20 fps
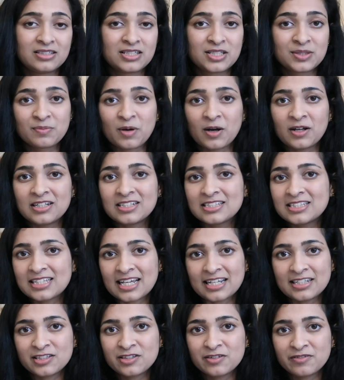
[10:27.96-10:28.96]
smallest
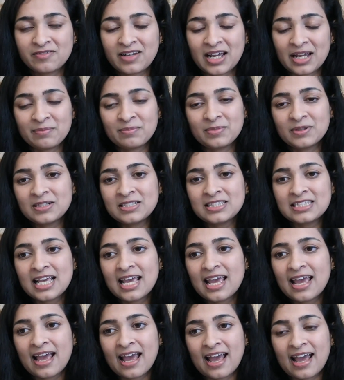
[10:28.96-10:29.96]
size of diapers
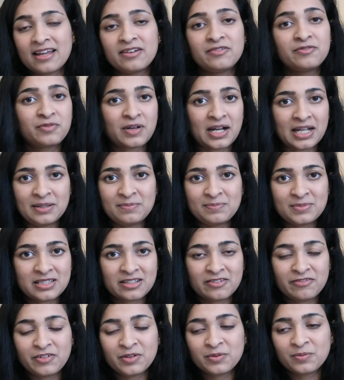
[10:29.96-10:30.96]
and wipes
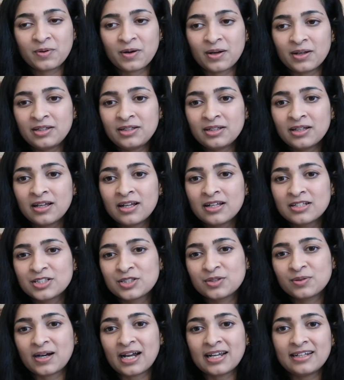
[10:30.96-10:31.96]
if you want.
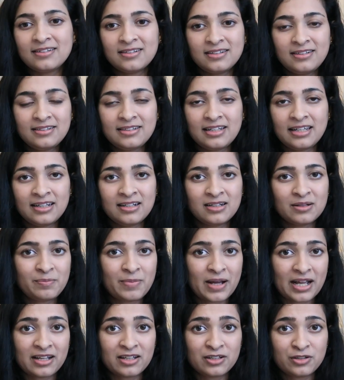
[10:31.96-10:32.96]
So I did take a
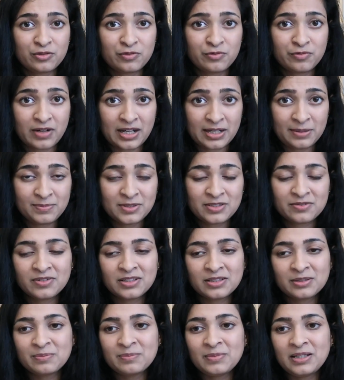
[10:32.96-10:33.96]
packet of wipes
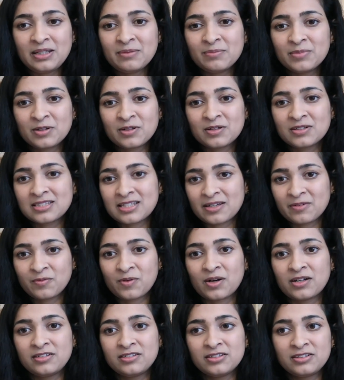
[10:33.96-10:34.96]
with me because I
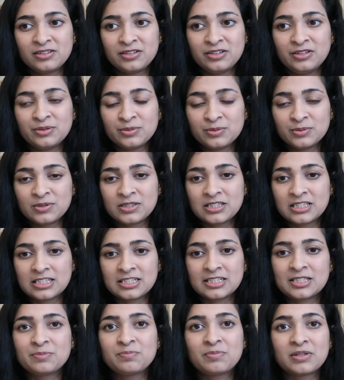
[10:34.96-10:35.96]
wanted to use
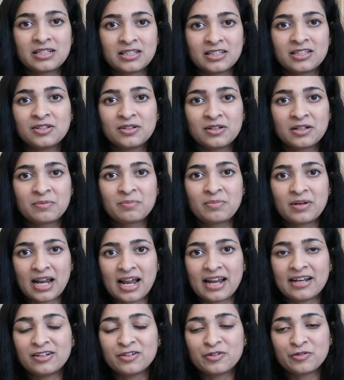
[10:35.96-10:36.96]
this particular
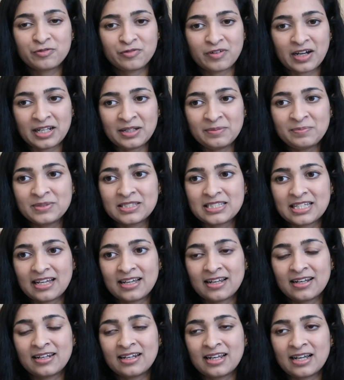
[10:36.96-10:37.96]
brand of wipes
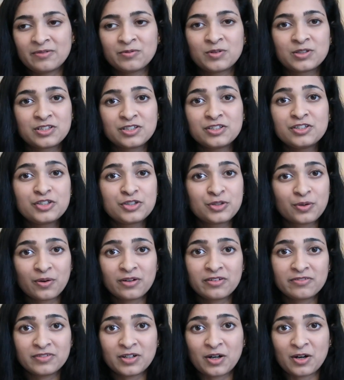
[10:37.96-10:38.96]
and I wasn't
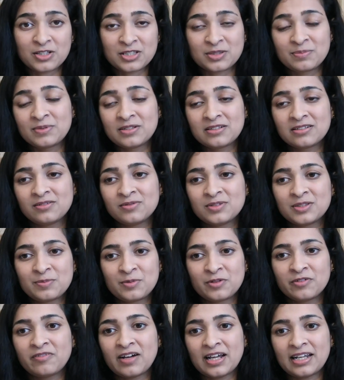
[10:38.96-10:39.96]
sure if the hospital was
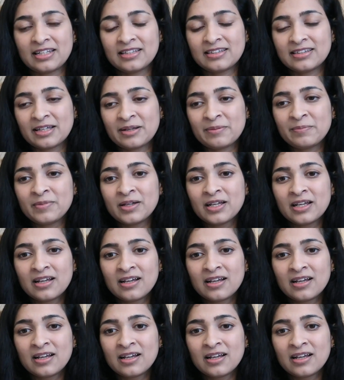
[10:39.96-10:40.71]
providing them.